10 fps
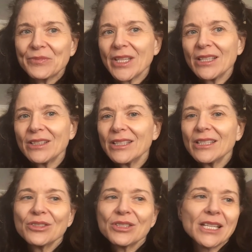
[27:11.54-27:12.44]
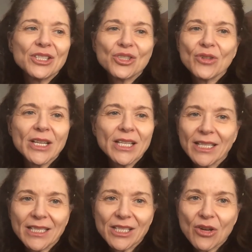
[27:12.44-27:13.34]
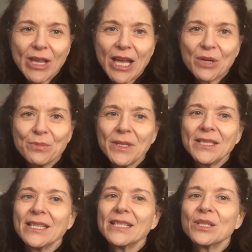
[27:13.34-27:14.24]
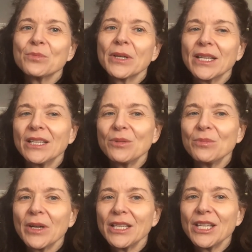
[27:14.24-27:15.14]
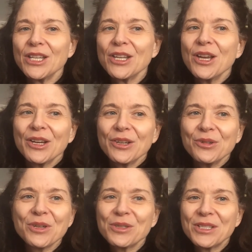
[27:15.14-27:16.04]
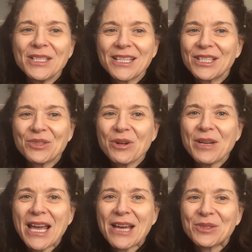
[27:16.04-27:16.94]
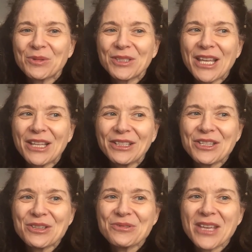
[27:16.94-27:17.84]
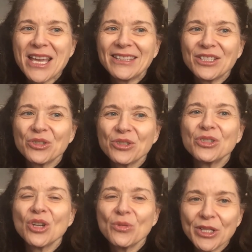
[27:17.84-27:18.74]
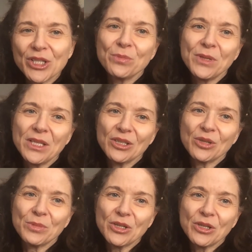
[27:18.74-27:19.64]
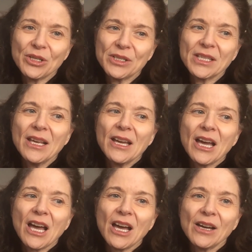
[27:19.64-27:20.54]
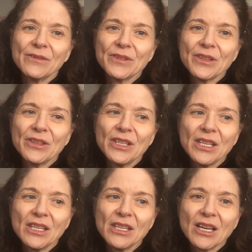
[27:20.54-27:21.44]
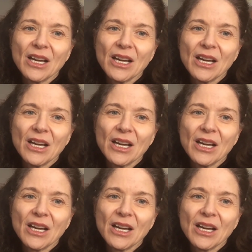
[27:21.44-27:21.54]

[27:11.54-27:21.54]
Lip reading: it looks like it's trading like it's going out of business, but anybody who goes to Texas Roadhouse will tell you that there's so much appeal because of the